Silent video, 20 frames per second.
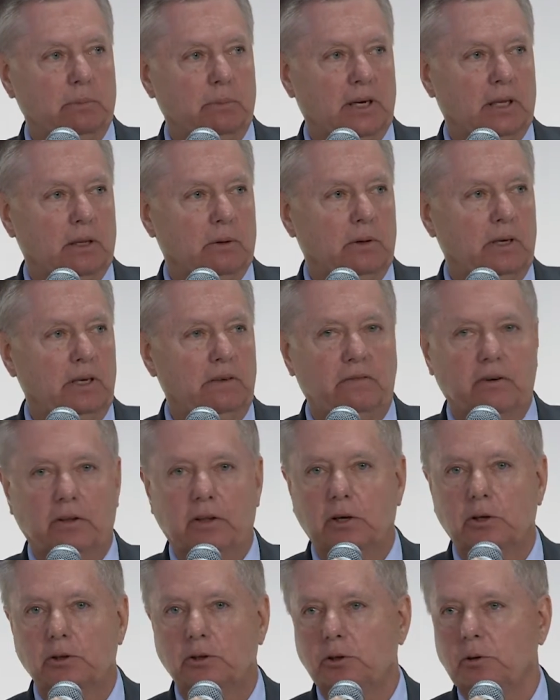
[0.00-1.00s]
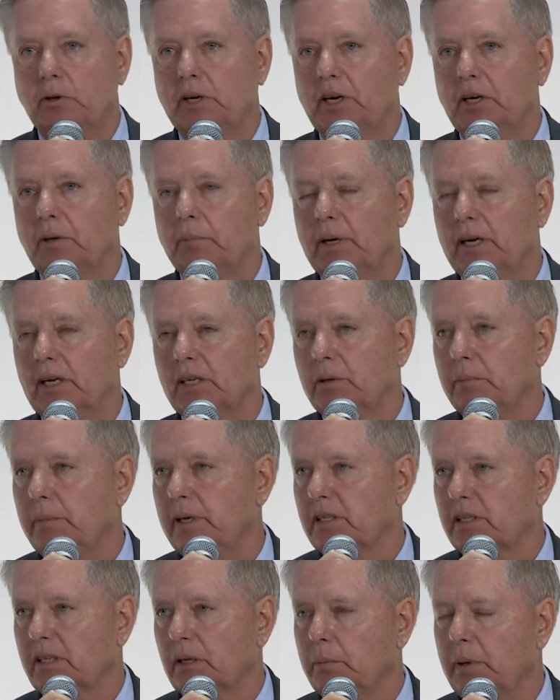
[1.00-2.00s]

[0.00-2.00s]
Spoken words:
by the way, for those who care about domestic